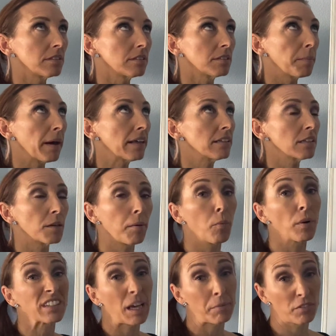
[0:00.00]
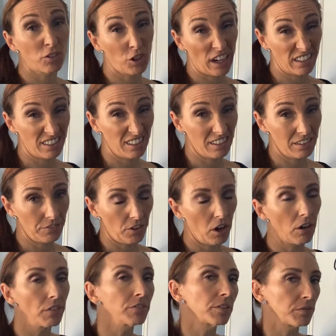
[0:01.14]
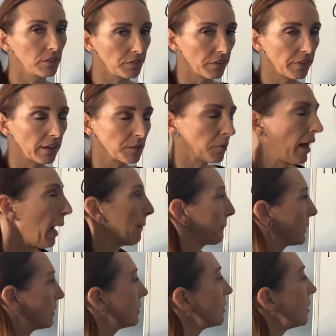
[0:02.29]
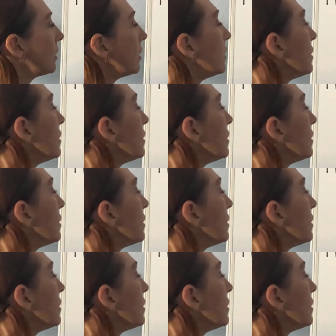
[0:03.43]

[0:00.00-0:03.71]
dependent upon what type of crust is involved. So different things will happen.